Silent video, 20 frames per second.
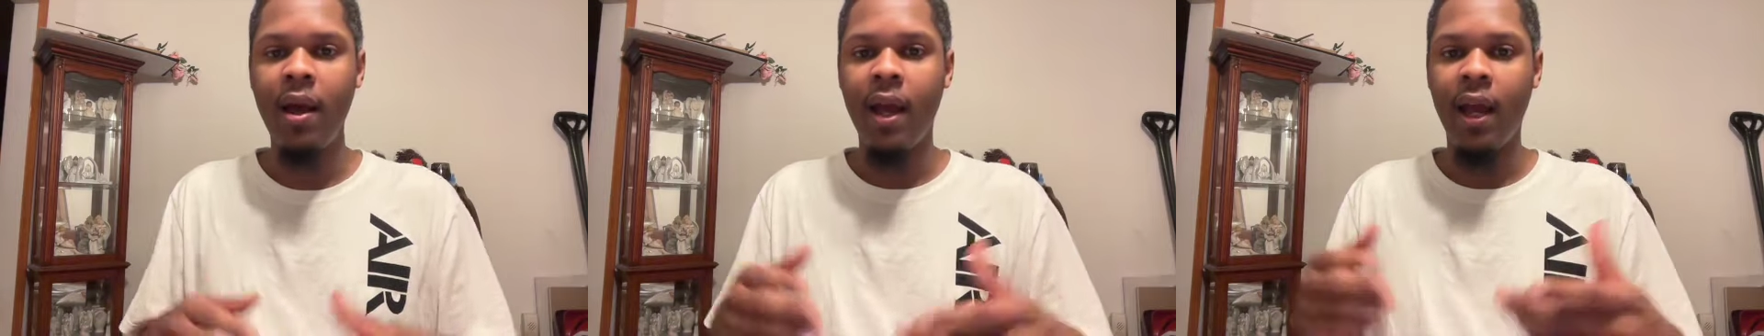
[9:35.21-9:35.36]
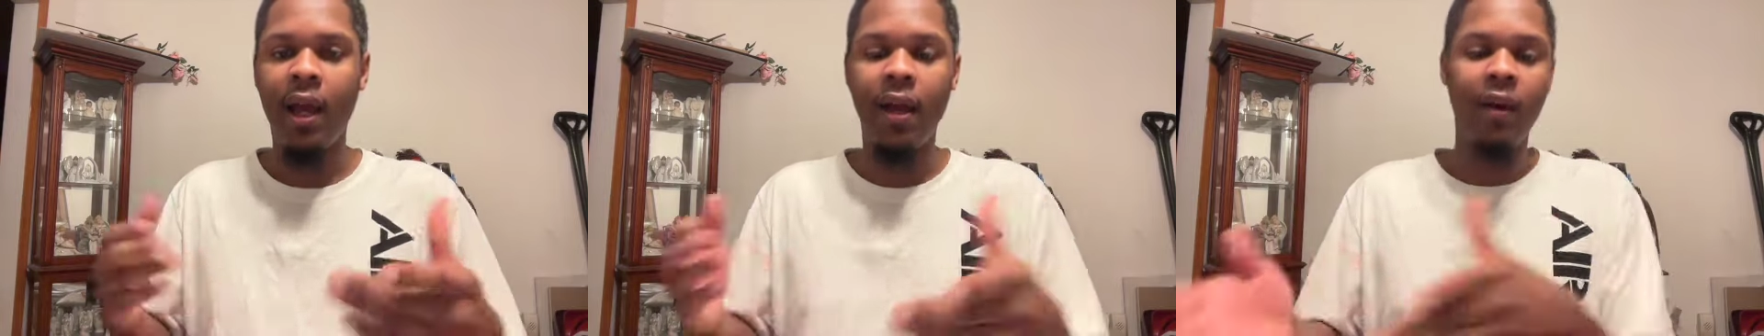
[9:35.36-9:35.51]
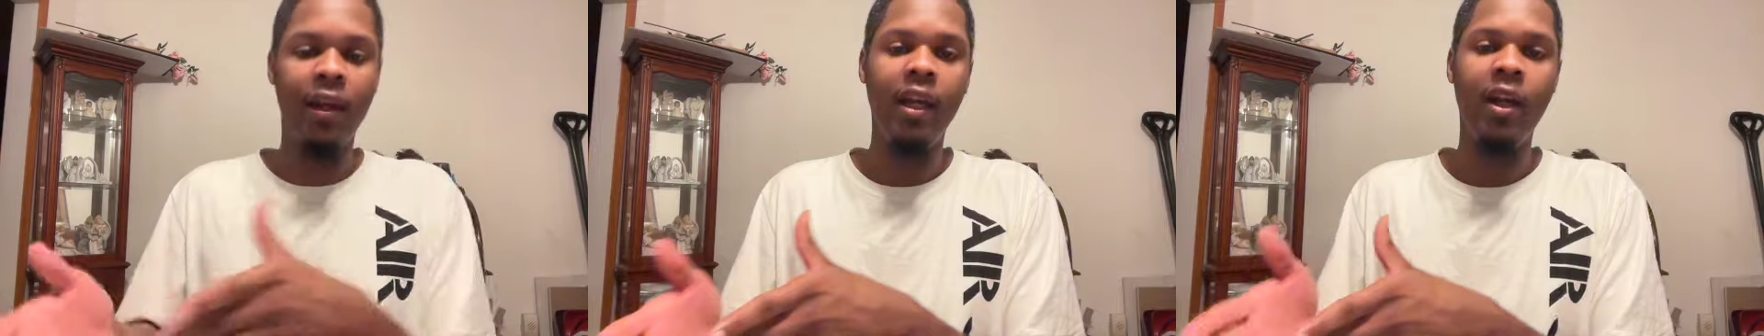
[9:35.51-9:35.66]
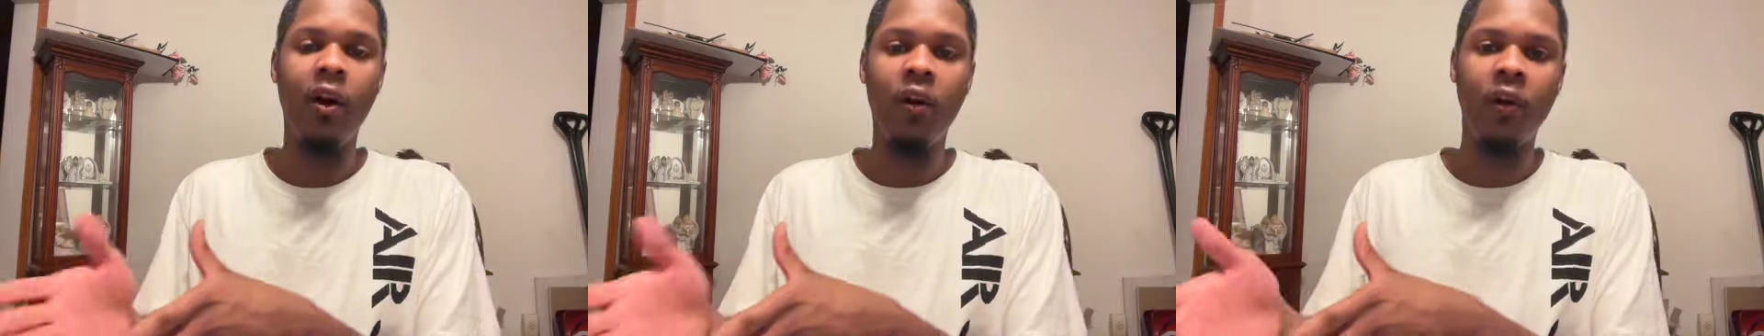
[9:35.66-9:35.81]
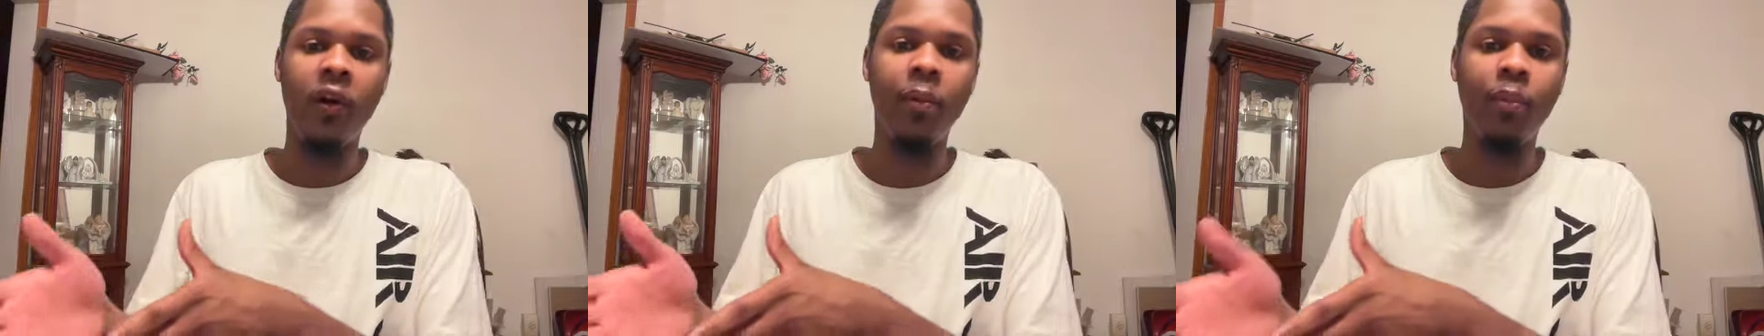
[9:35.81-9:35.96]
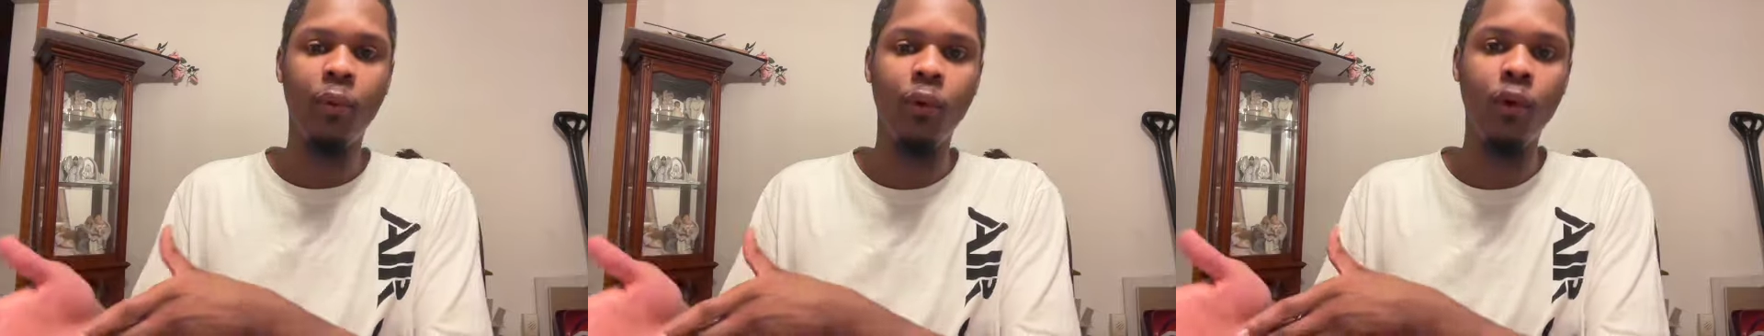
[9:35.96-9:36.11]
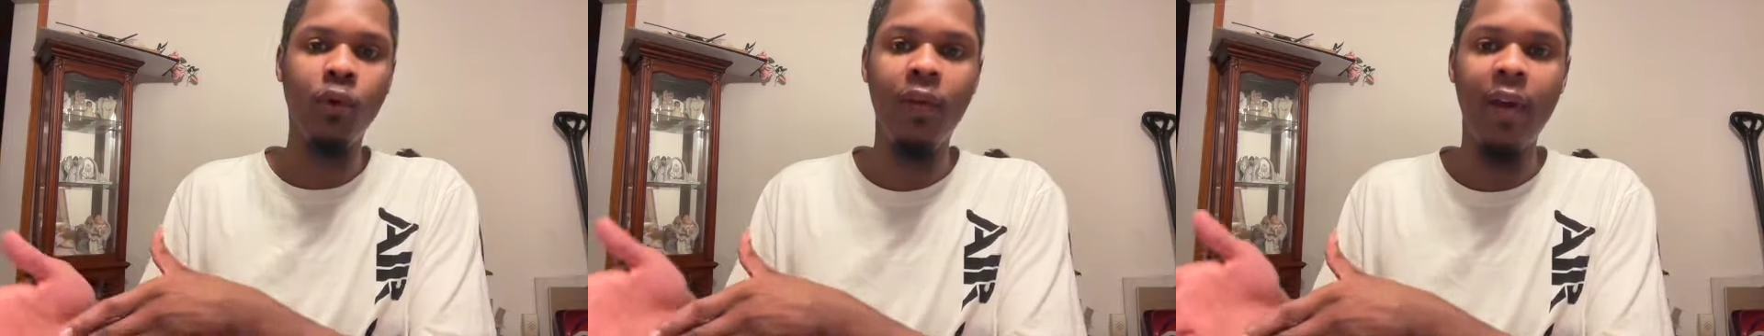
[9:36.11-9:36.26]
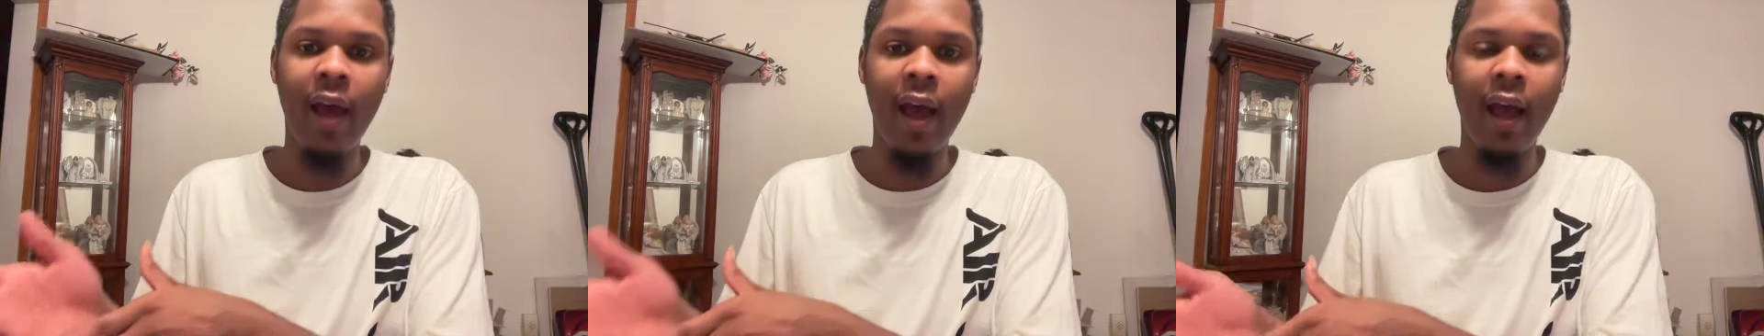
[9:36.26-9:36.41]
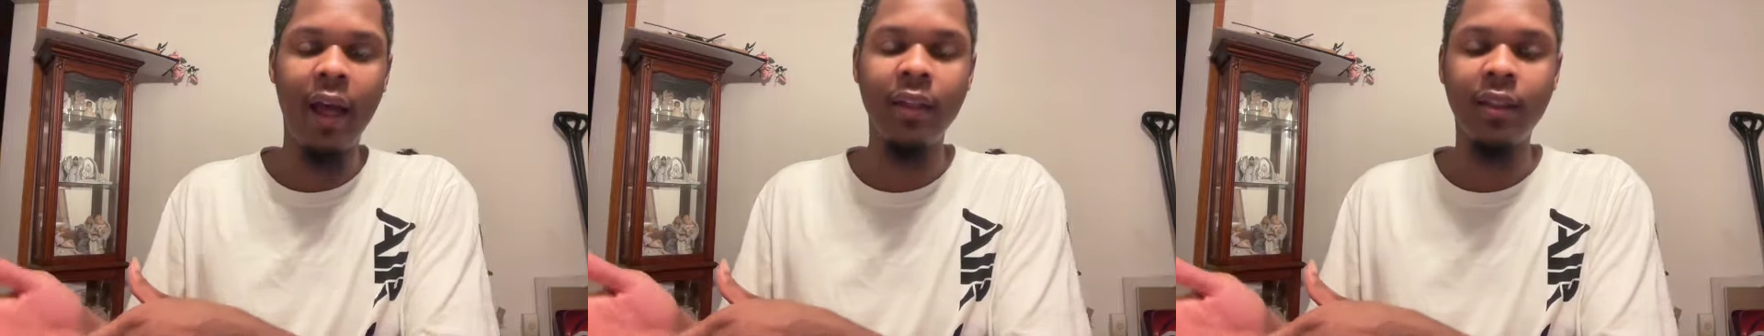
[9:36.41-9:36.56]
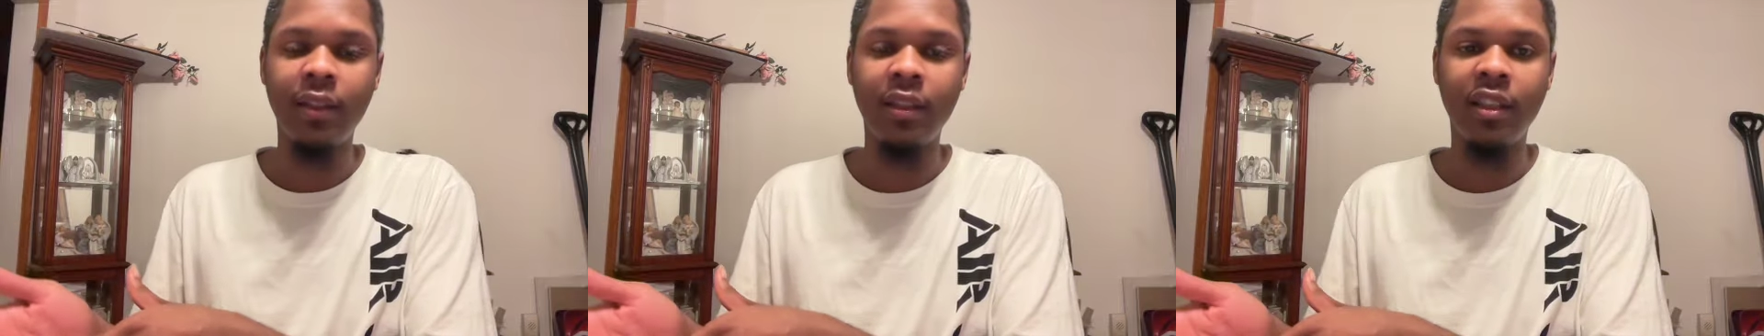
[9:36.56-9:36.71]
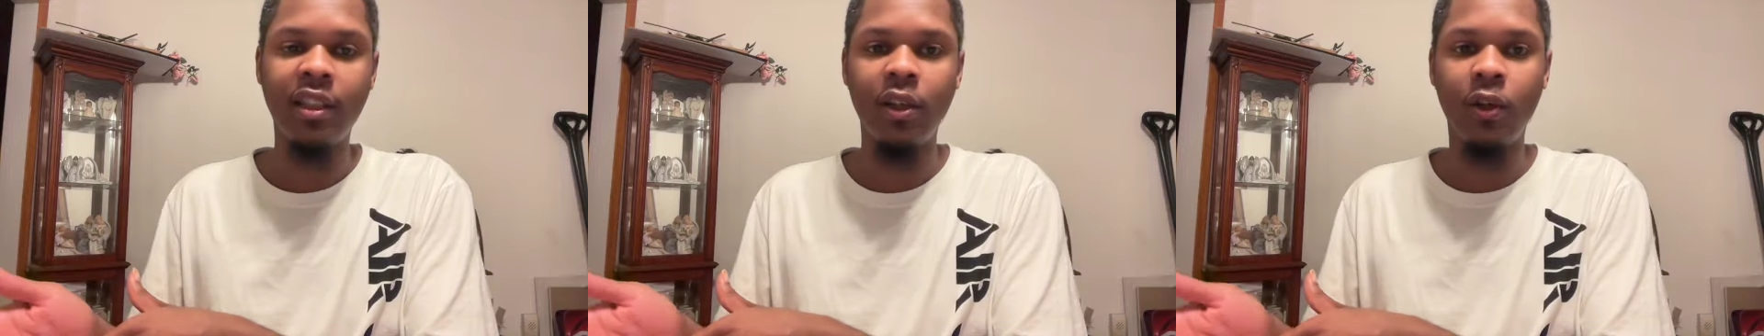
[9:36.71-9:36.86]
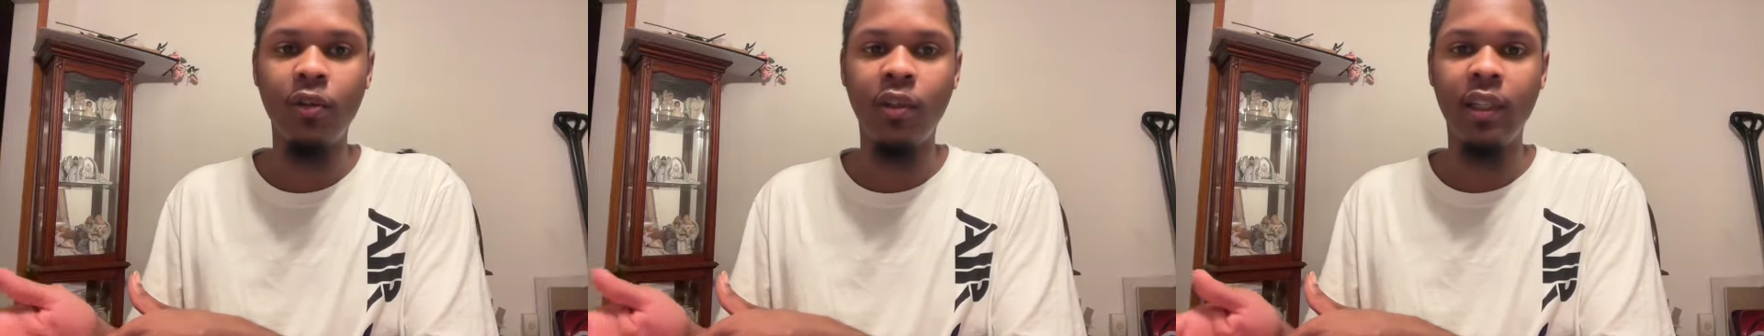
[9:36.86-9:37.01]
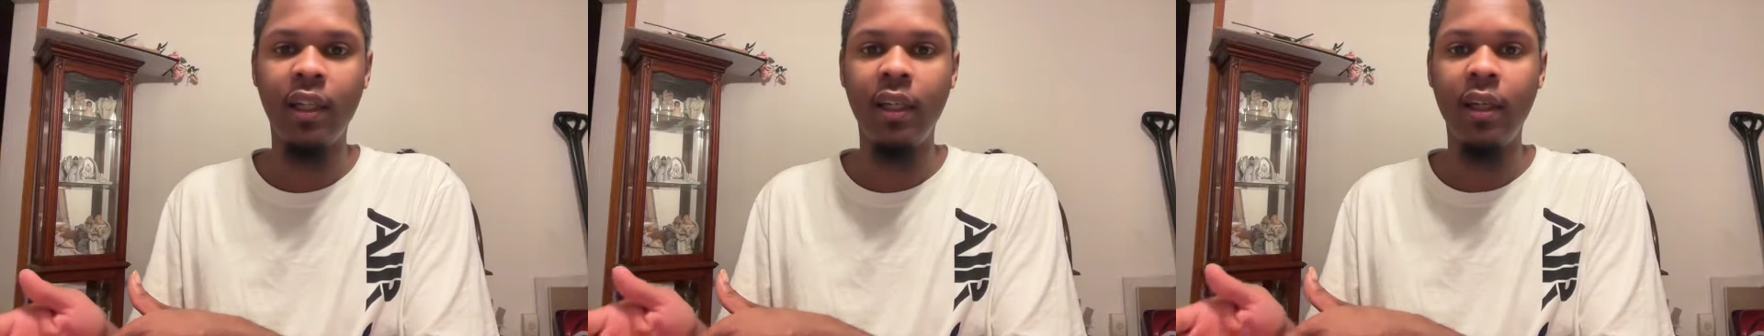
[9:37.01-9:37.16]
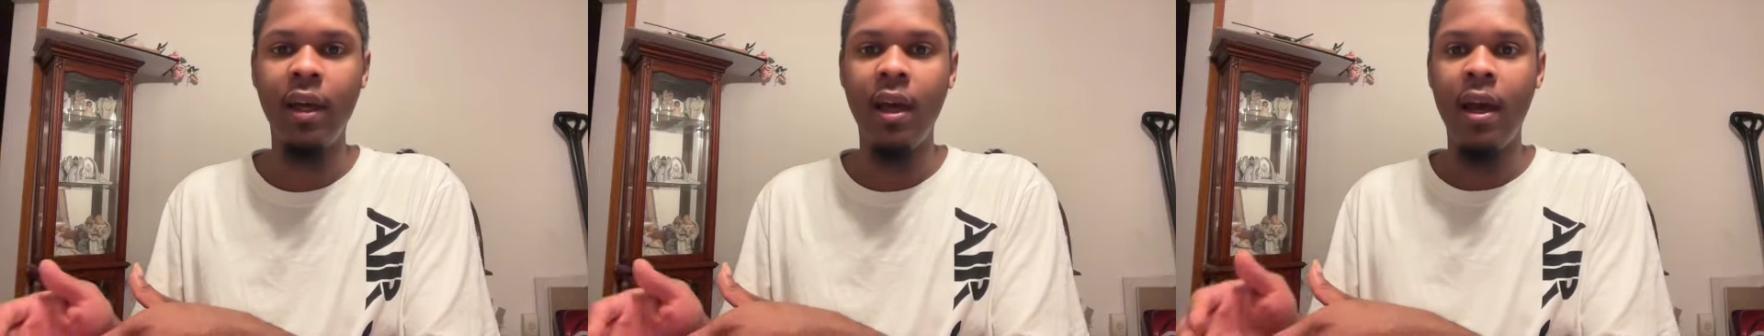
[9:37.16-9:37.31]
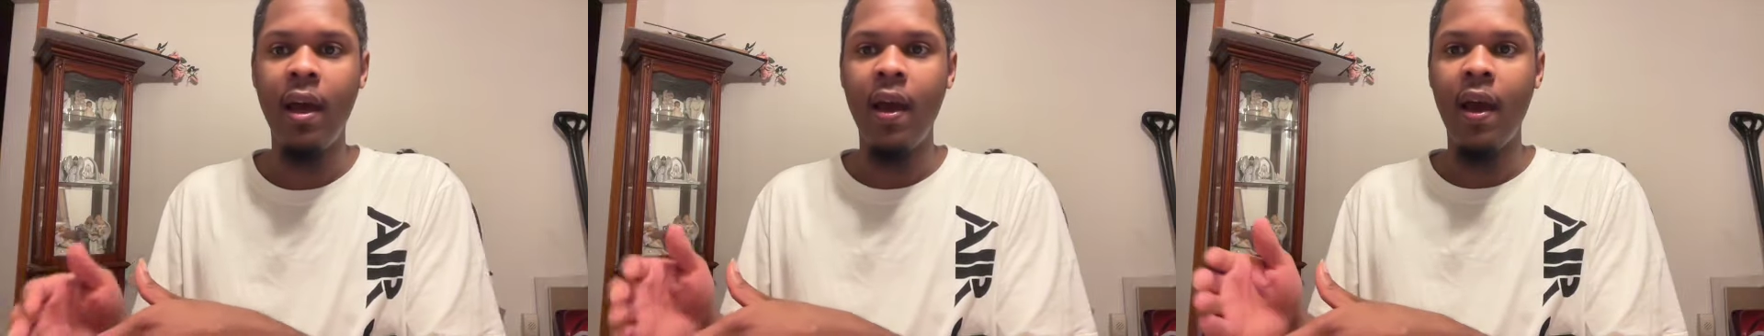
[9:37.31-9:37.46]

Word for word: And he already proved that as a Celtic.